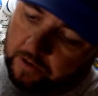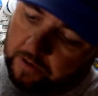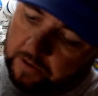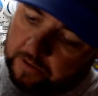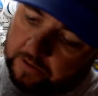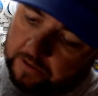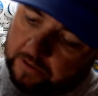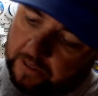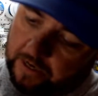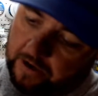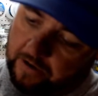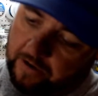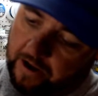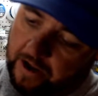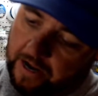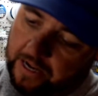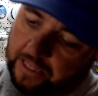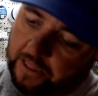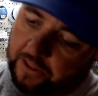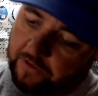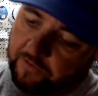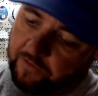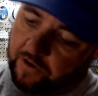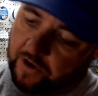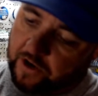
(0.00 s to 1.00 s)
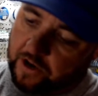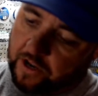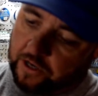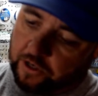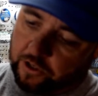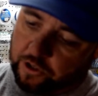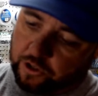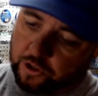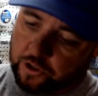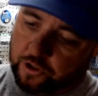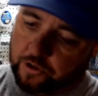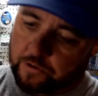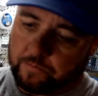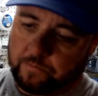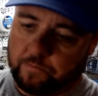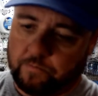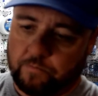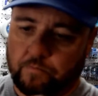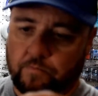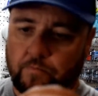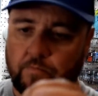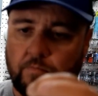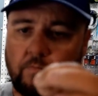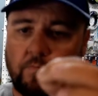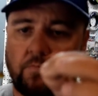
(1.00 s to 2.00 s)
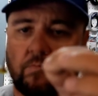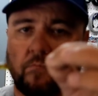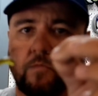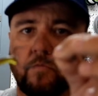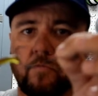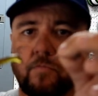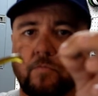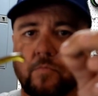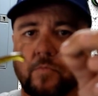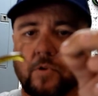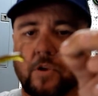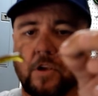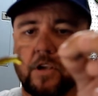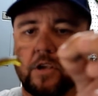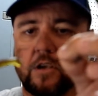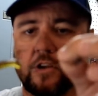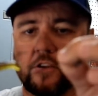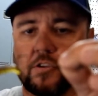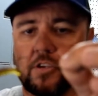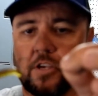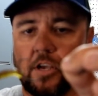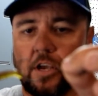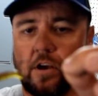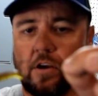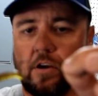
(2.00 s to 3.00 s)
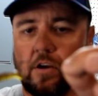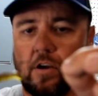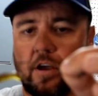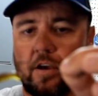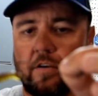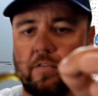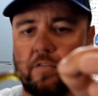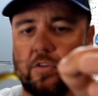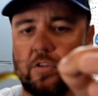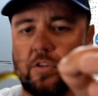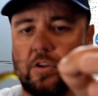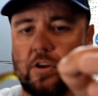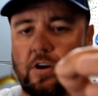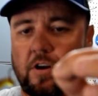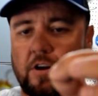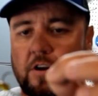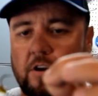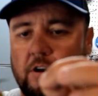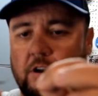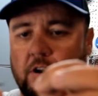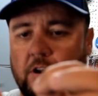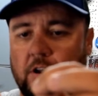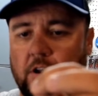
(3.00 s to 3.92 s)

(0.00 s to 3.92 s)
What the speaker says: say, 1/8 of an inch. Okay, you see how I have it there?